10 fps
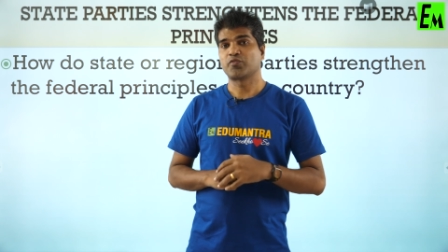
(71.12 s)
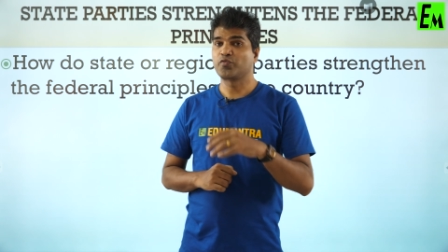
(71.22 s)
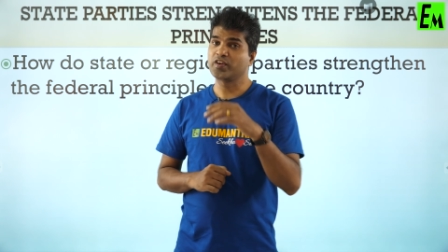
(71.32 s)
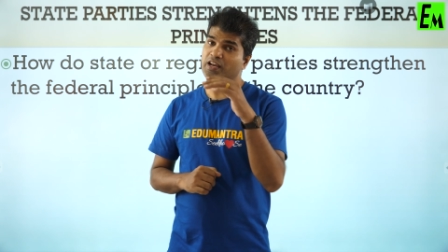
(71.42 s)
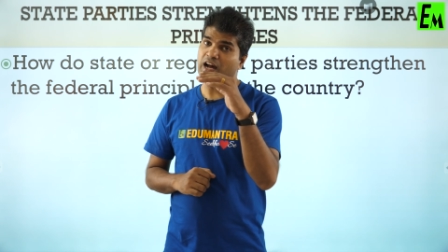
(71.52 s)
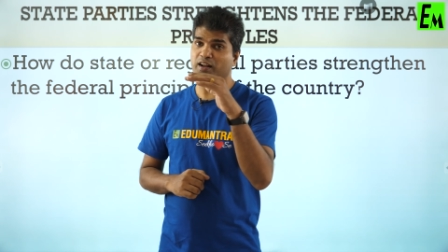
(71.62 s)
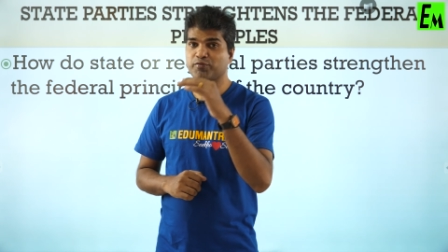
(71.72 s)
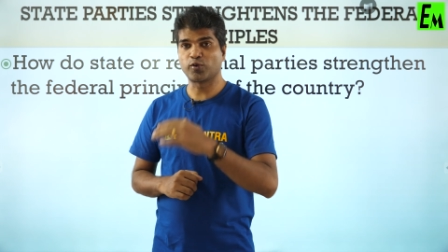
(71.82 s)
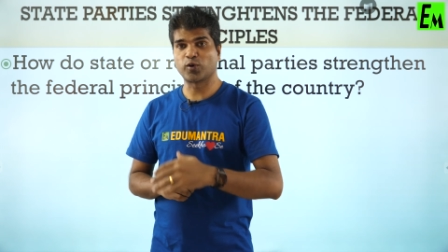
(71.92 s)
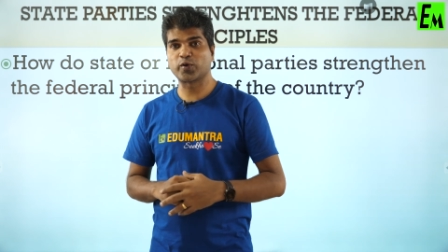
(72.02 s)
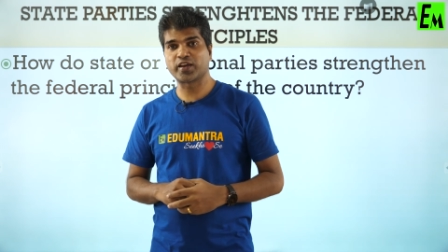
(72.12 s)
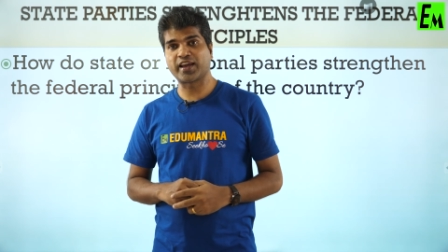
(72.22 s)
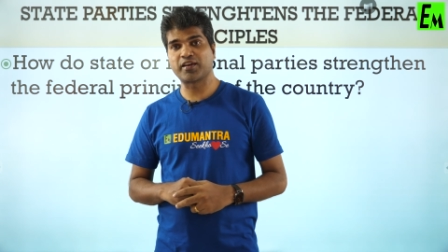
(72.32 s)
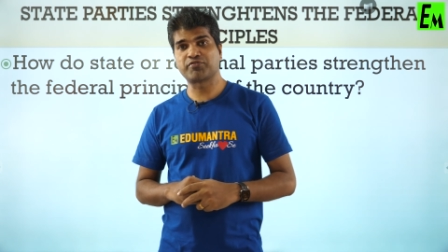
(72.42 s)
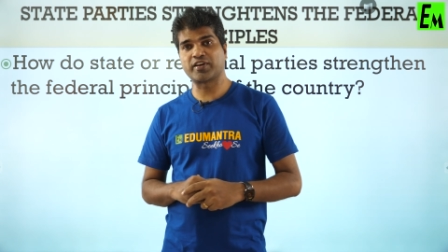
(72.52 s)
we are following
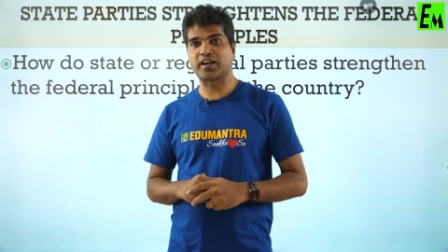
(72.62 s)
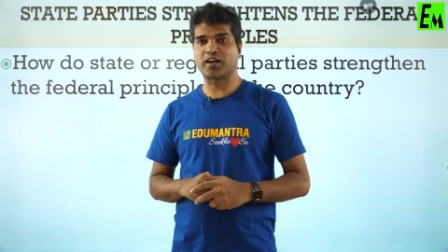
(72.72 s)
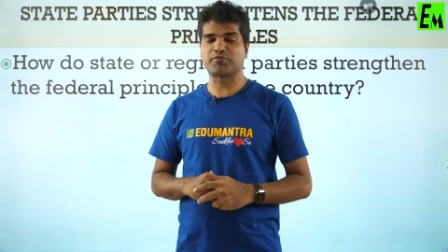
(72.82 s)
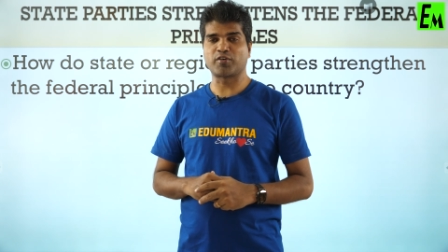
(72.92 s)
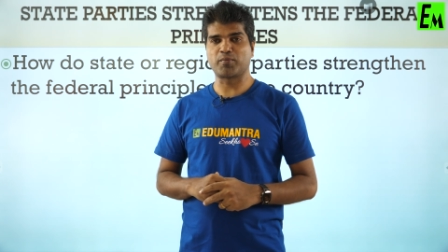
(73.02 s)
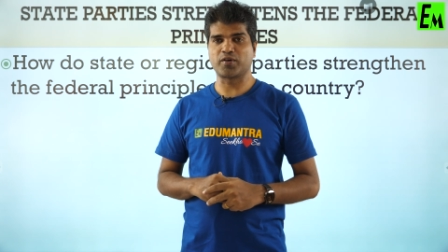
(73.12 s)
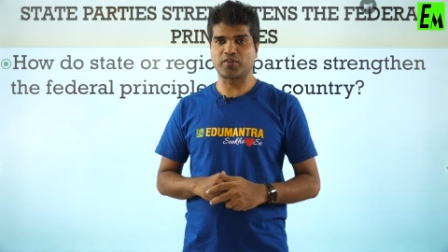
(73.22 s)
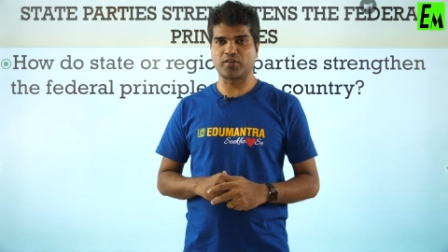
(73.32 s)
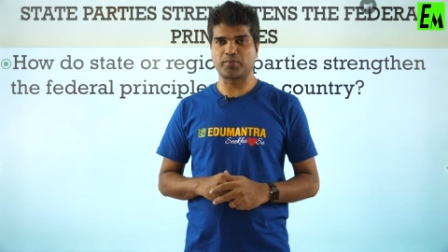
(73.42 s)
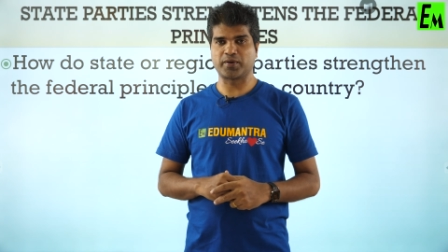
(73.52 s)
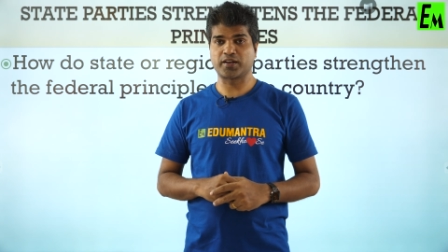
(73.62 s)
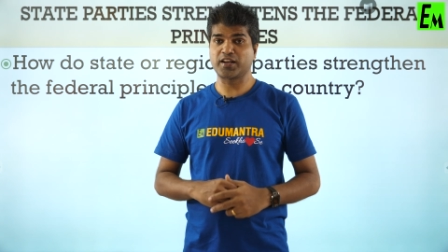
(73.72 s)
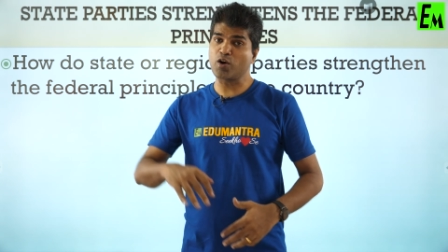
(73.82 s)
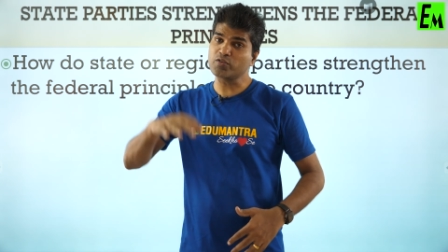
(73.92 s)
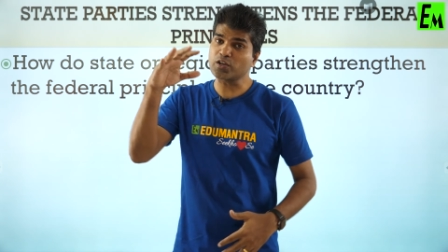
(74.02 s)
a federal form of government.
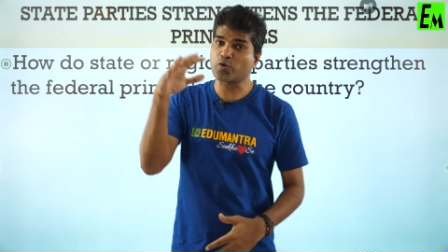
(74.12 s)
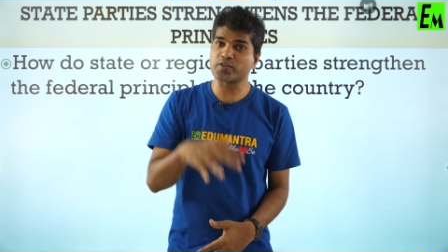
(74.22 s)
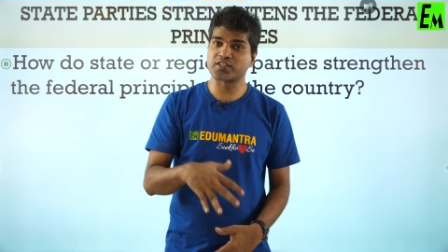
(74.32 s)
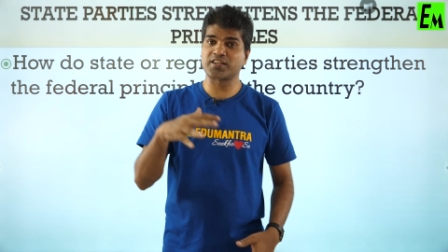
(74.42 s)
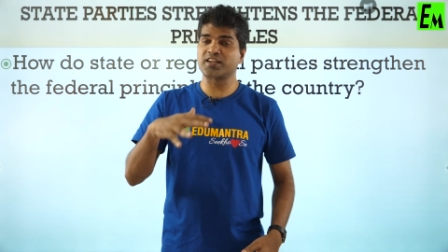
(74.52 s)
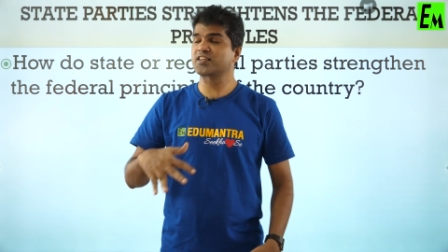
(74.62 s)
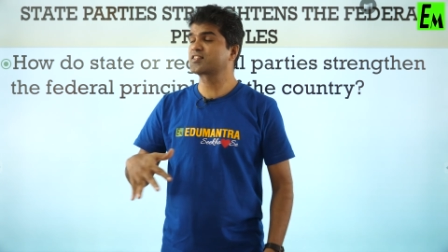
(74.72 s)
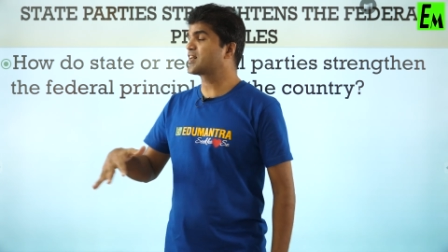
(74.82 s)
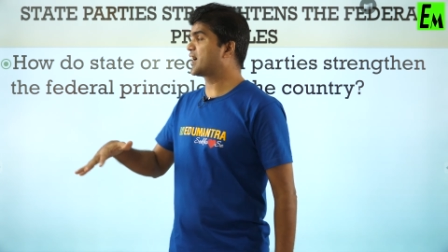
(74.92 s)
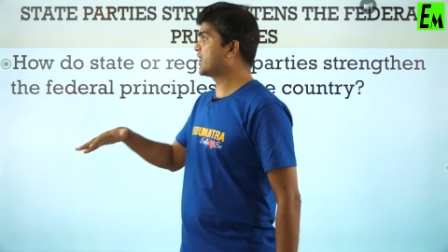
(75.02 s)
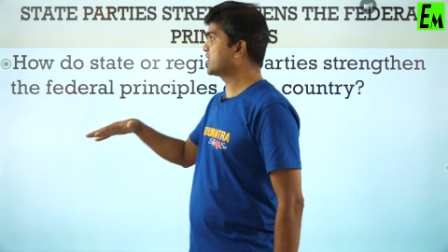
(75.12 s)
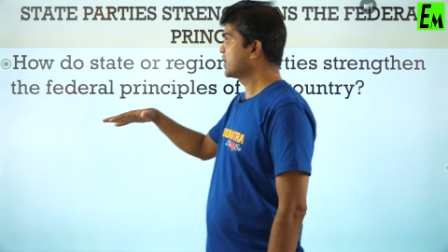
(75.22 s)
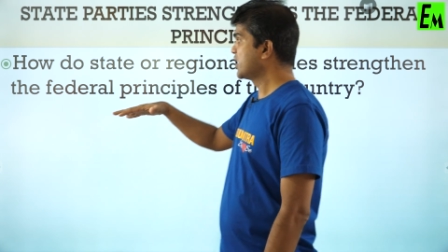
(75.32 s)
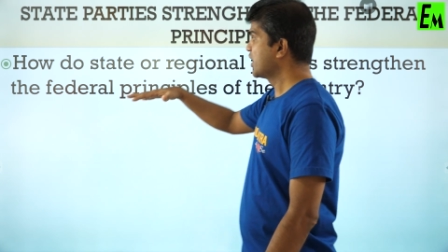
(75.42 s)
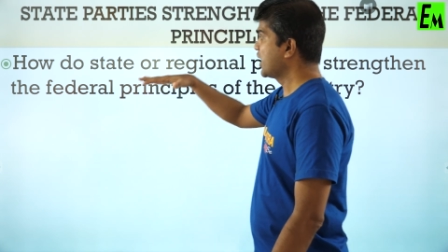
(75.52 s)
Now the question is that
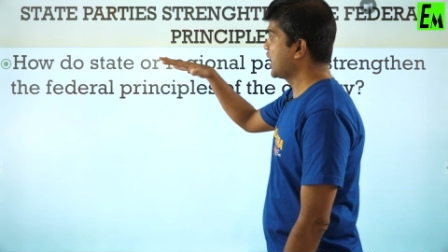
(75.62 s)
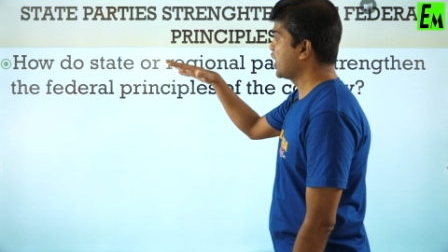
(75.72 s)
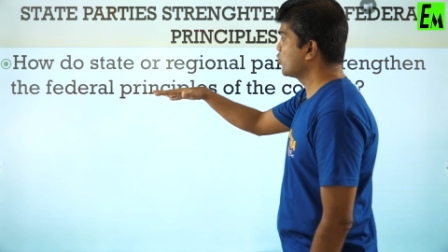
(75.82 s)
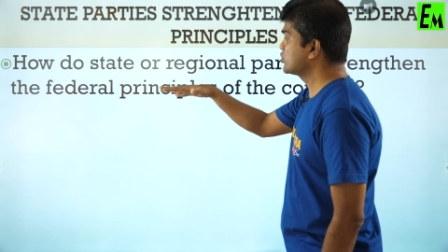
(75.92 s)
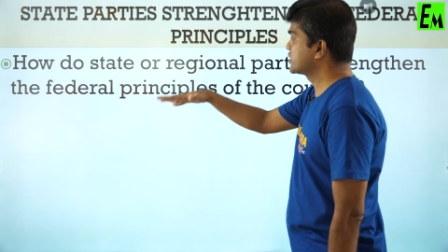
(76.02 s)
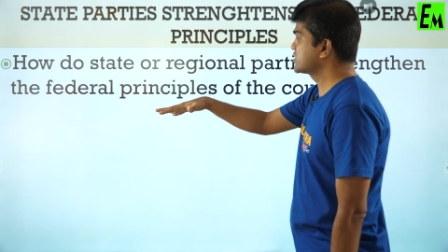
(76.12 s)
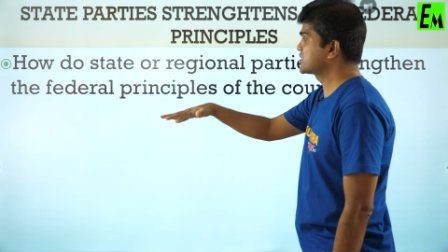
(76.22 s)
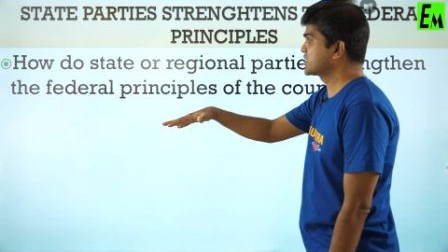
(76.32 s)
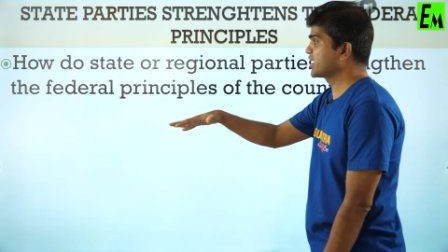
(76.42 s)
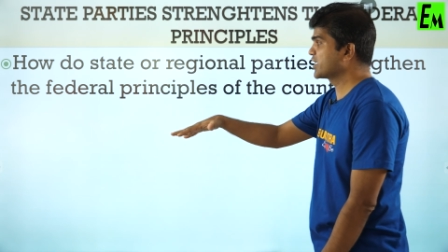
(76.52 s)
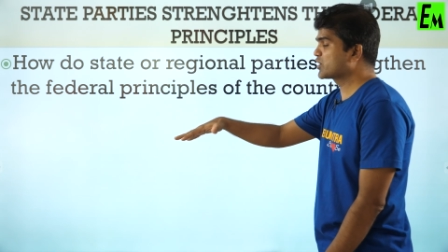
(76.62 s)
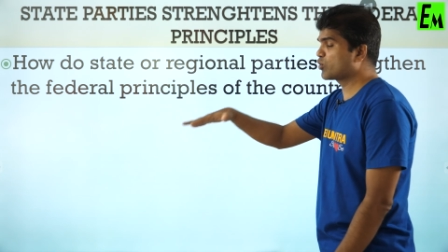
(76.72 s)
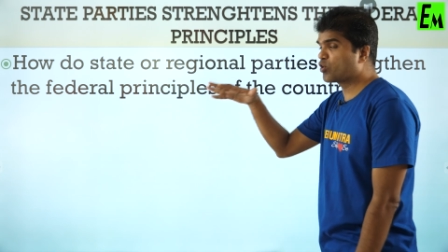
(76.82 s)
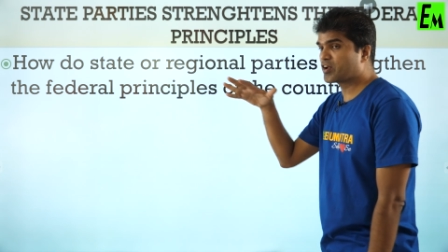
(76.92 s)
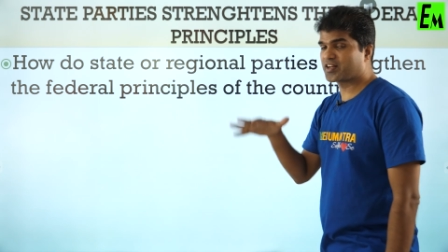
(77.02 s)
how the state
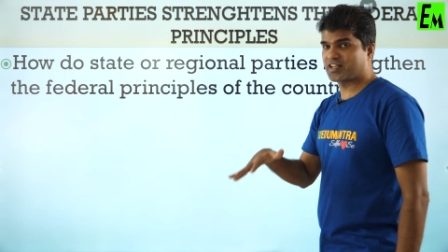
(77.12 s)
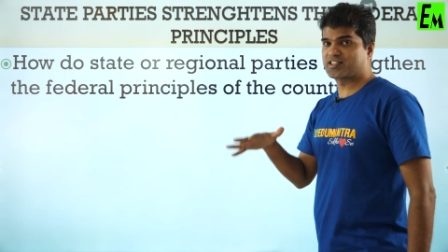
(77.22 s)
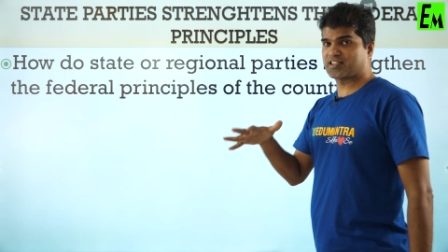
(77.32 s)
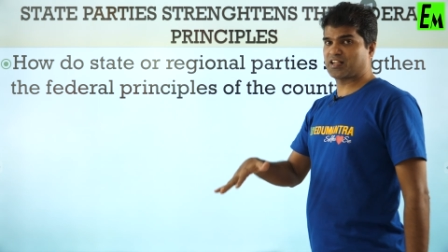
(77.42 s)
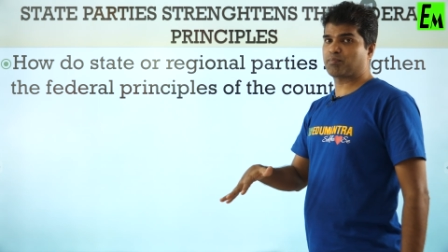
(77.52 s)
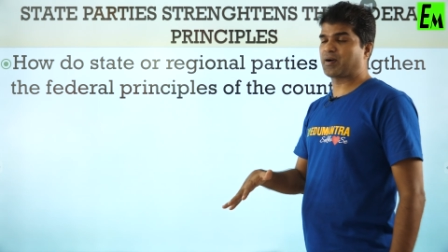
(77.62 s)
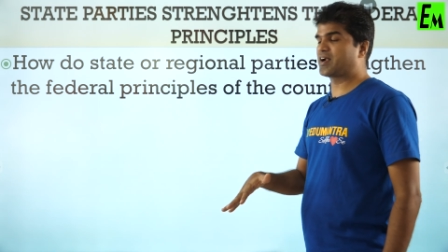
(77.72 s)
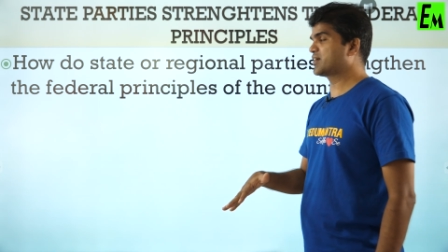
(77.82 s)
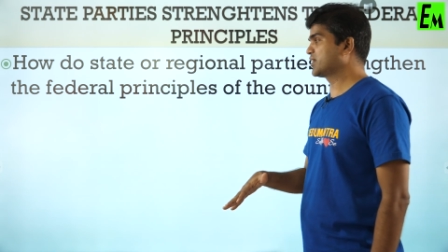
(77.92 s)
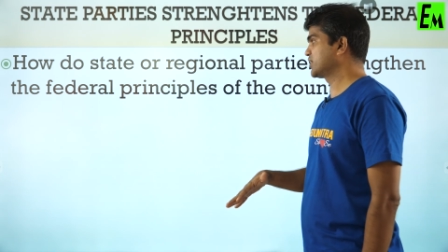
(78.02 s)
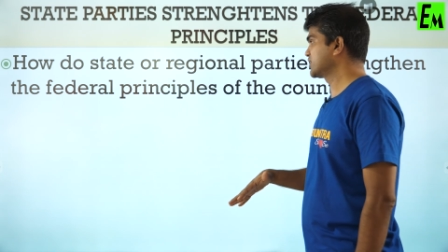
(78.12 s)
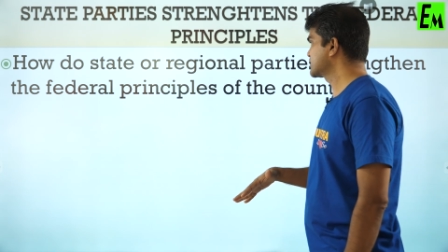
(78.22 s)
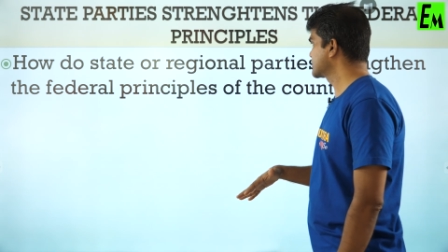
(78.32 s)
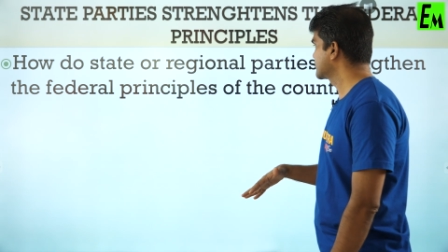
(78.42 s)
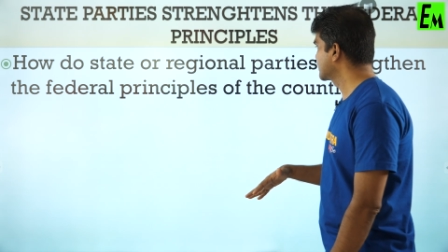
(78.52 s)
or regional
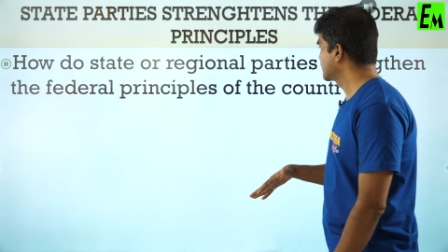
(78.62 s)
parties